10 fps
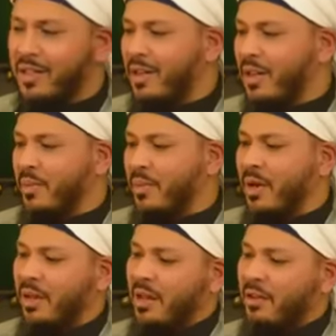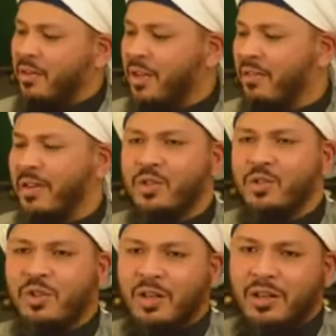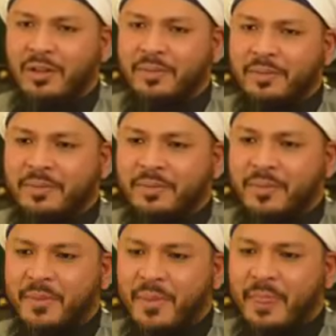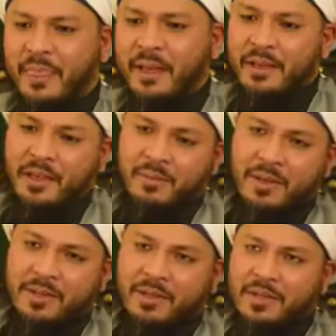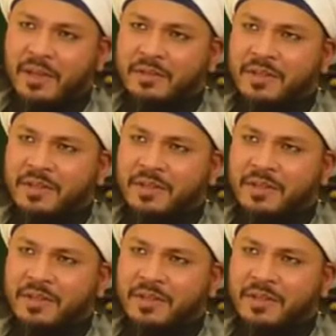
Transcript: May Allah forgive us, inshallah, and keep us in safety.